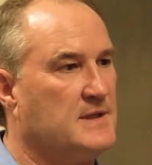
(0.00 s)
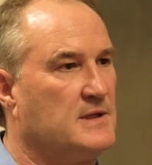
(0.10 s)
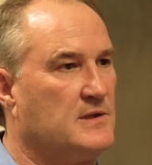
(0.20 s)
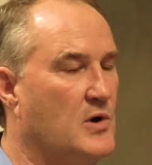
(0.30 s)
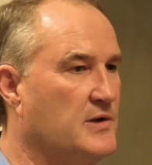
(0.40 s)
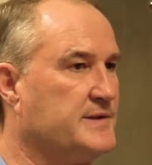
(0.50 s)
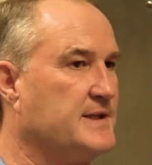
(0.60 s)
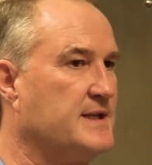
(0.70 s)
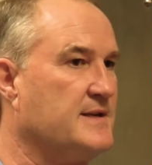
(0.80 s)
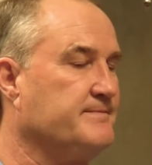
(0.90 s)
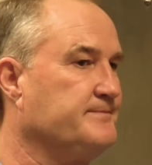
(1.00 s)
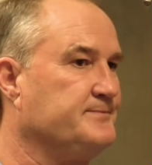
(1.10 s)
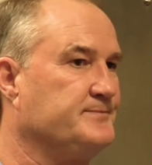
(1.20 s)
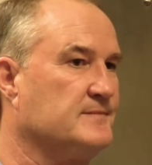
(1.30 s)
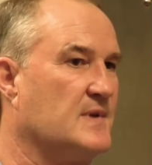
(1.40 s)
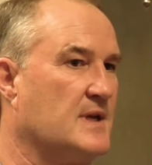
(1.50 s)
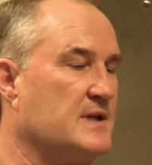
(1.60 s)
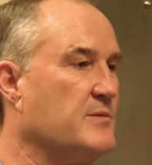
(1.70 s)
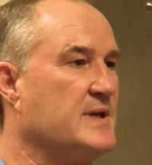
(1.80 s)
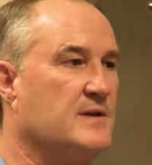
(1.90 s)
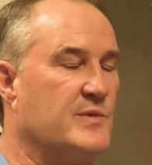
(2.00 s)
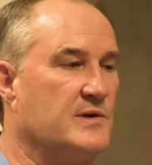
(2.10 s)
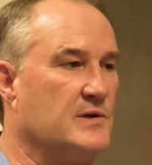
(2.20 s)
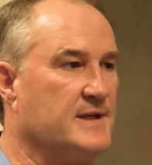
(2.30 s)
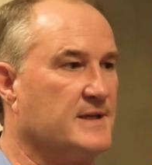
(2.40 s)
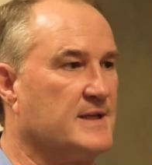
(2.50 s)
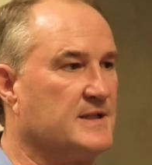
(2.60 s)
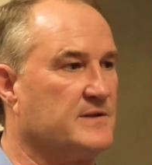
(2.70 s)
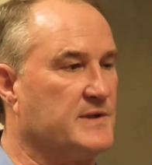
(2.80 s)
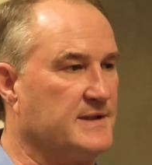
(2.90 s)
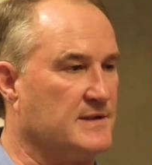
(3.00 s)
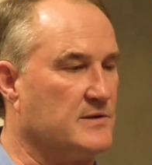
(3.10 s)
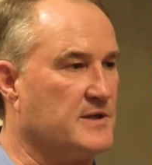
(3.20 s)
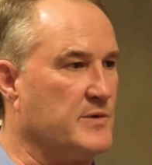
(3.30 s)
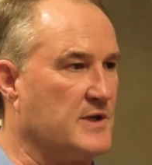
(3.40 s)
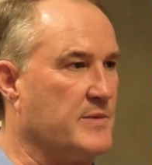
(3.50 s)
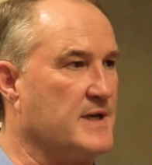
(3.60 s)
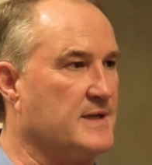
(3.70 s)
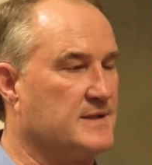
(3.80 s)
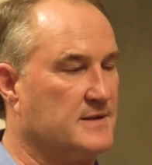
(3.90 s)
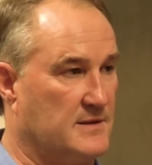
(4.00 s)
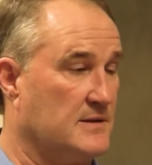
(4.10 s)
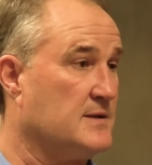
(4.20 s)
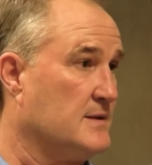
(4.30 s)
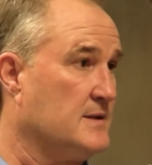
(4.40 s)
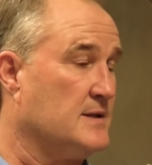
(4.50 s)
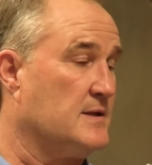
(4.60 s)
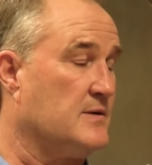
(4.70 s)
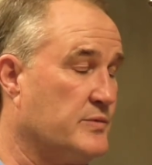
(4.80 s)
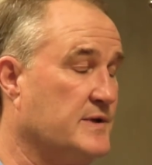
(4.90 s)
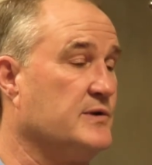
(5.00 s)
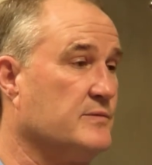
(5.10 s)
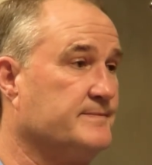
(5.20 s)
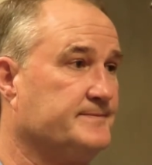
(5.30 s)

loyalty, and dependability, and that's what these little community banks do.